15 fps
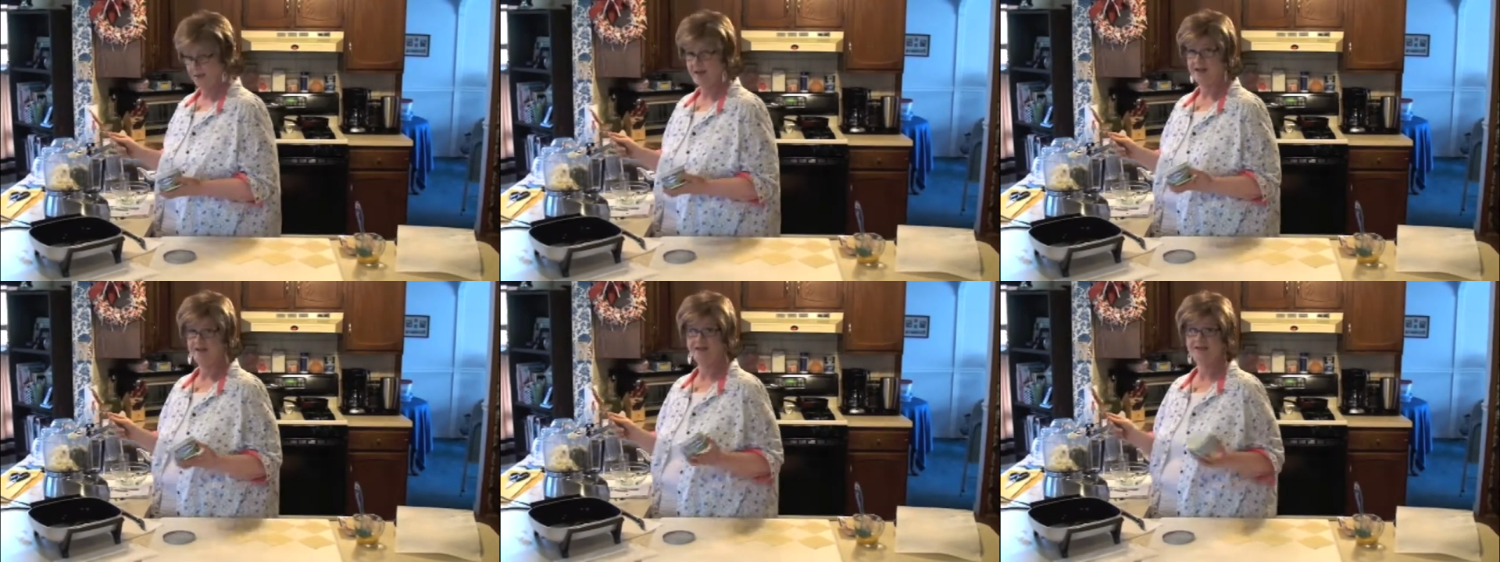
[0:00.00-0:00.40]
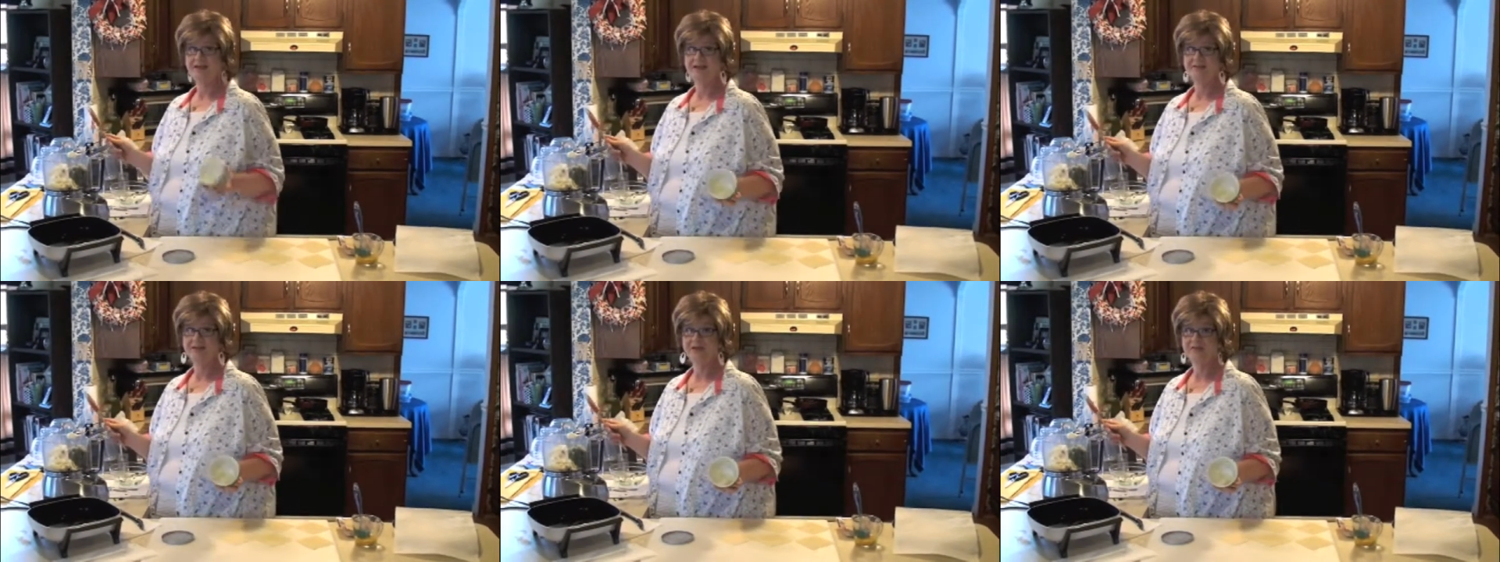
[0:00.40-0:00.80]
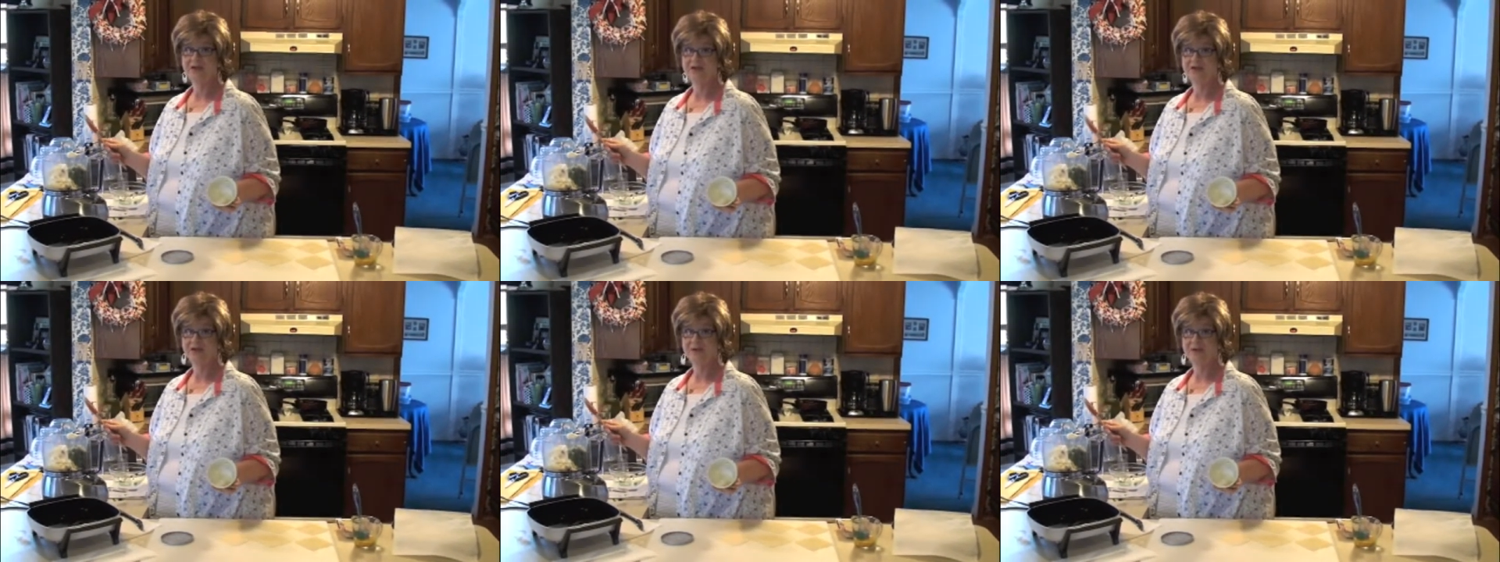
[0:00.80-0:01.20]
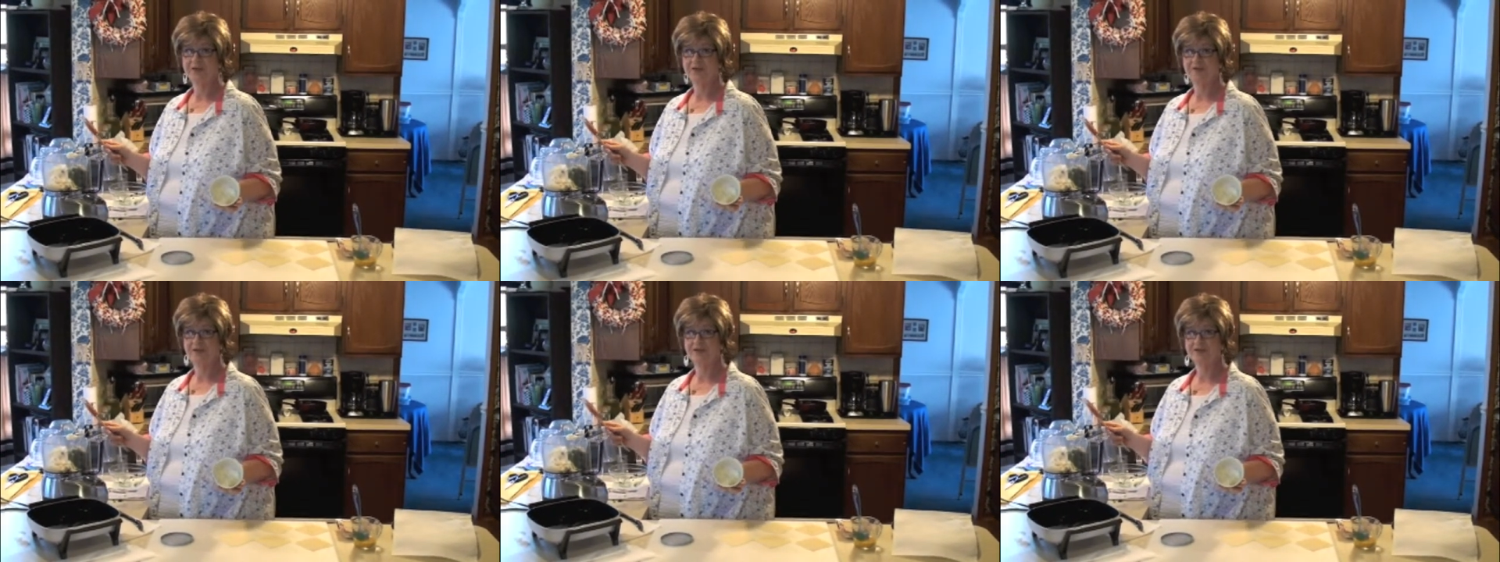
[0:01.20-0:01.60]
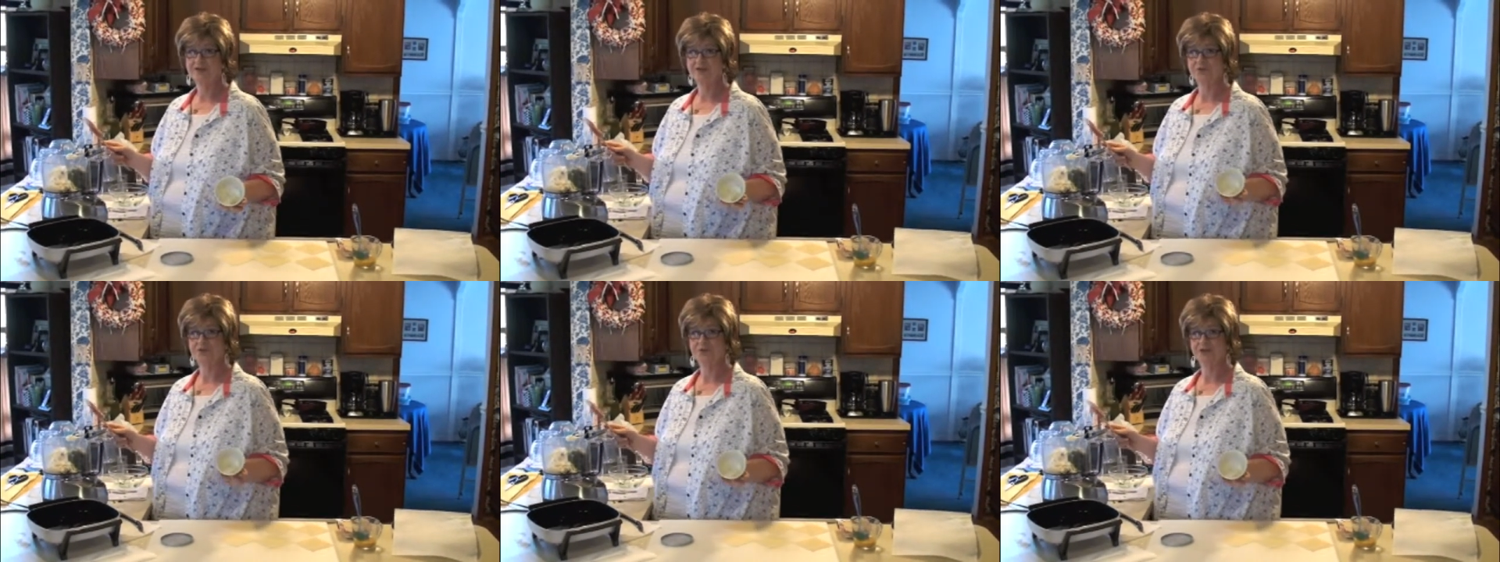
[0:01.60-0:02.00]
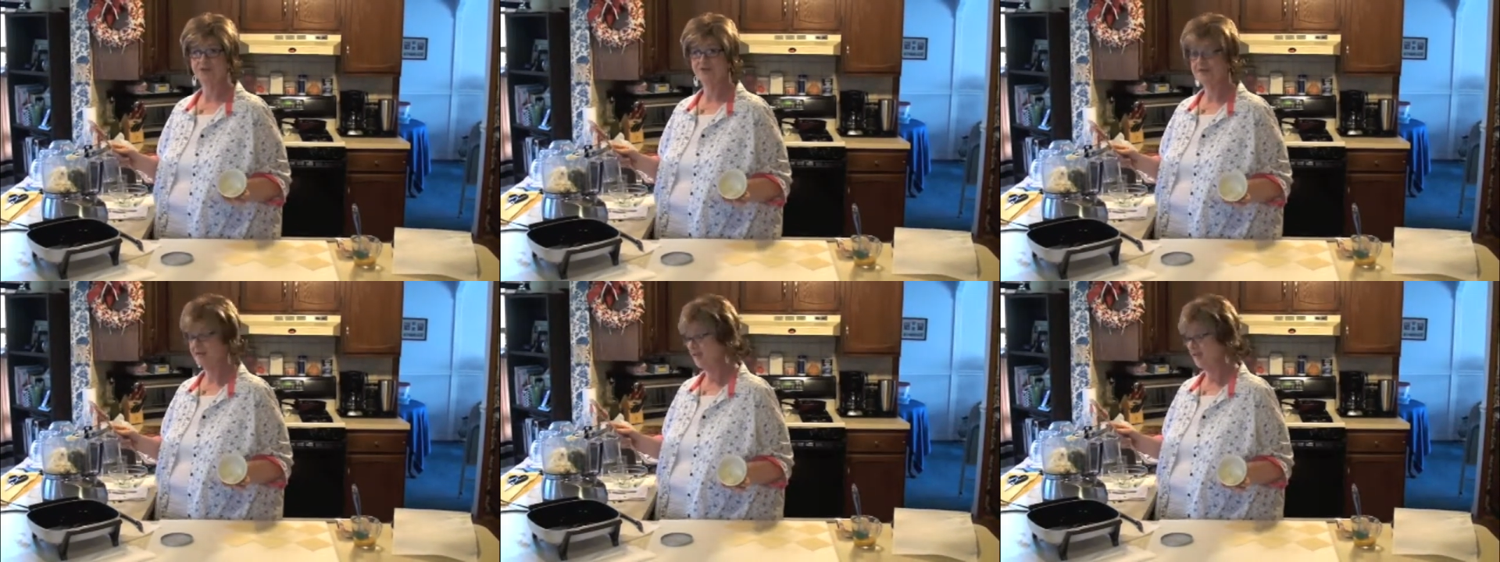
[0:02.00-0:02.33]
Now you can see I'm leaving a little bit in there, so we're going to use